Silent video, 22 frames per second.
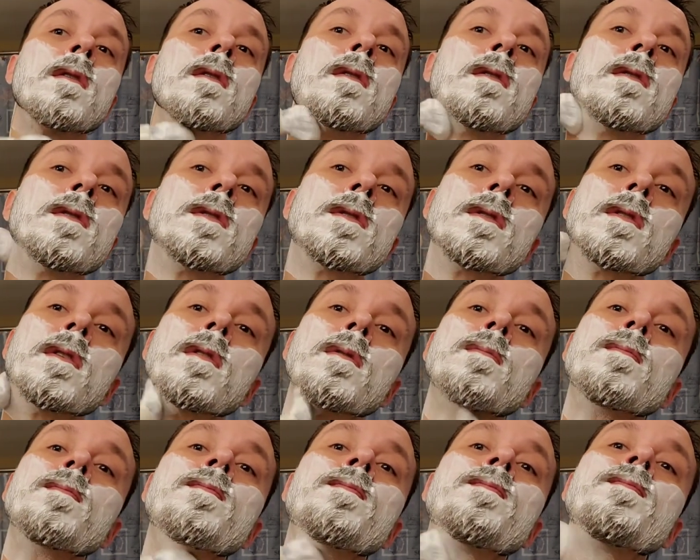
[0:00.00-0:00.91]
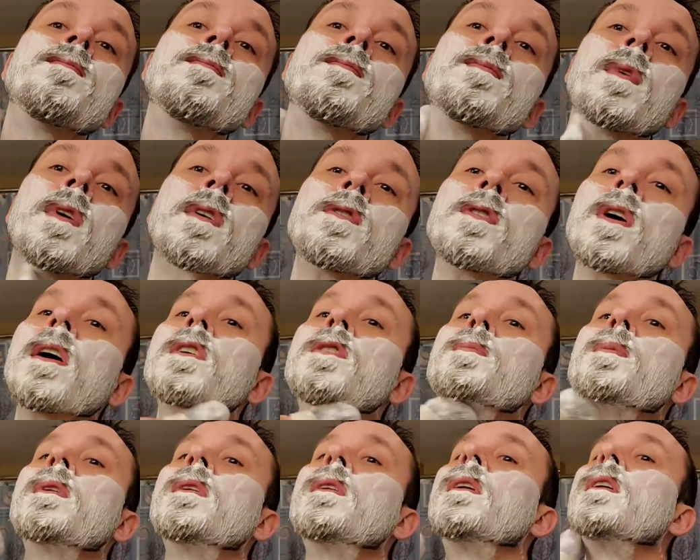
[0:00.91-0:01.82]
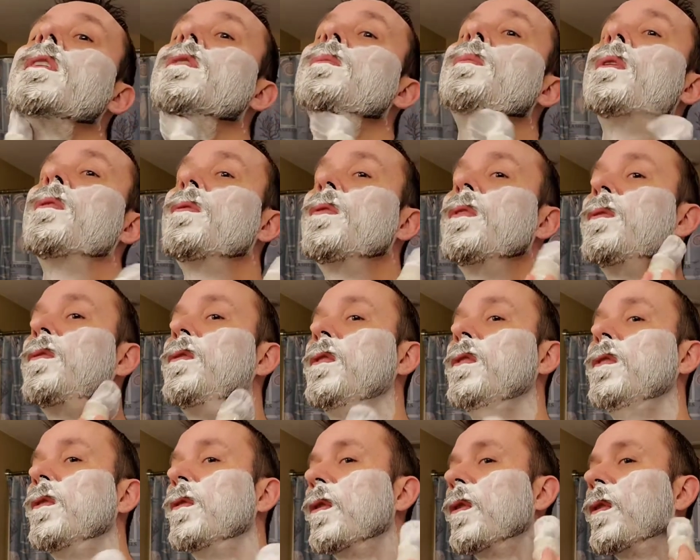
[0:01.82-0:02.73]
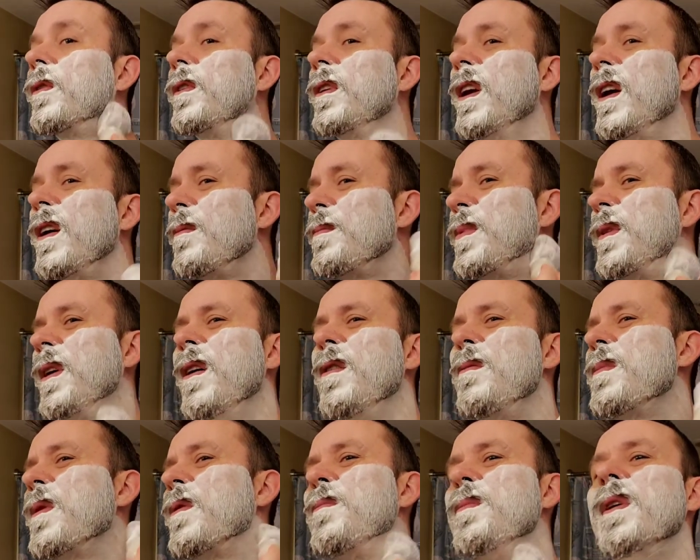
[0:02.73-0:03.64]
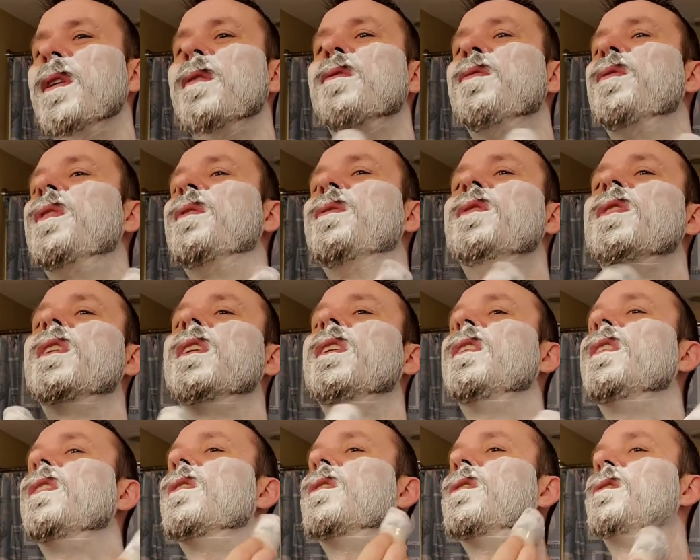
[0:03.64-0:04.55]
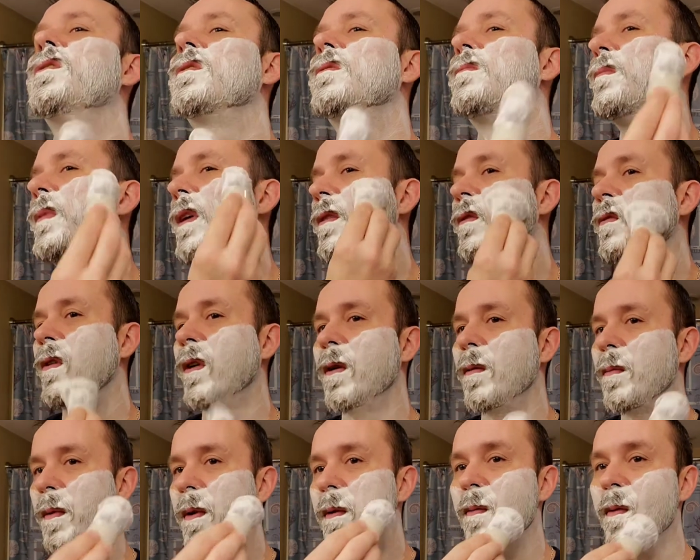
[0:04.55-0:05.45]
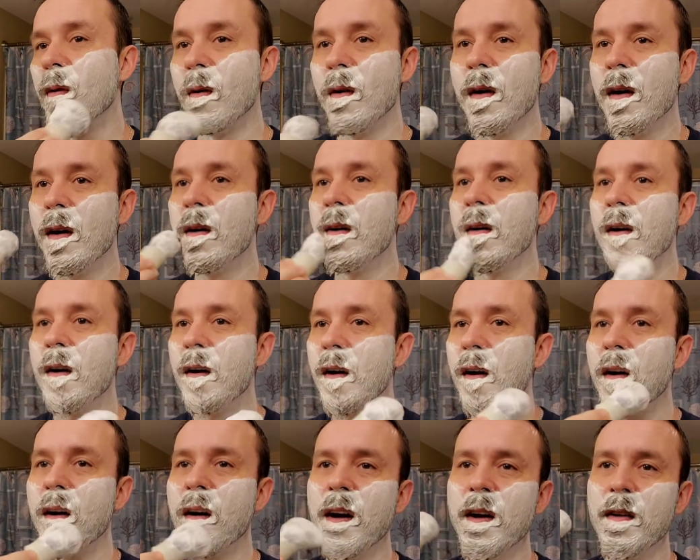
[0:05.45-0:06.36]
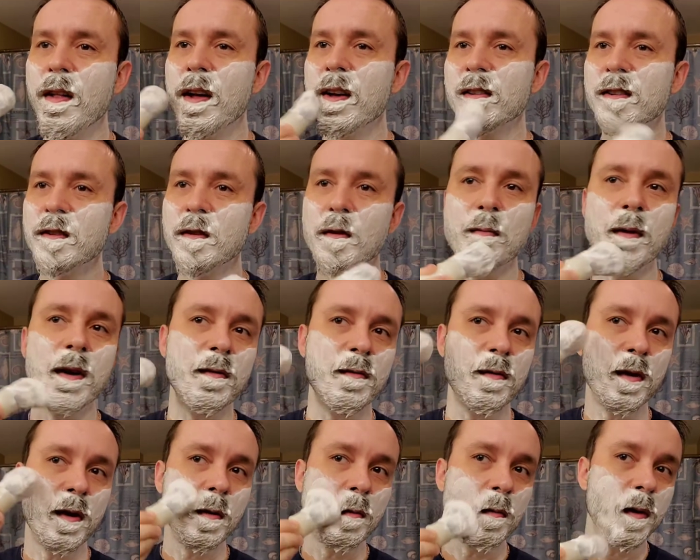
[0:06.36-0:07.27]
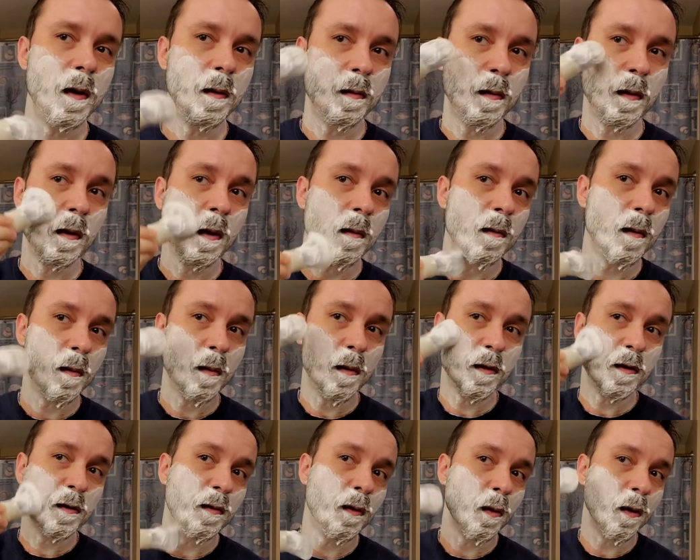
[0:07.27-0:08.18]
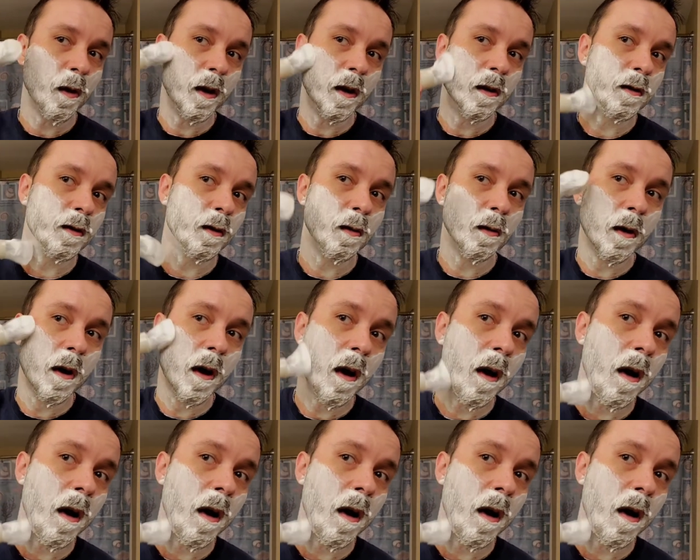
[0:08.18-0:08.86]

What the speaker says: So I try to explain that to my 15-year-old. And I remember being 15. You just make fun of people. Hell, I still make fun of people. I'm almost 40 years old.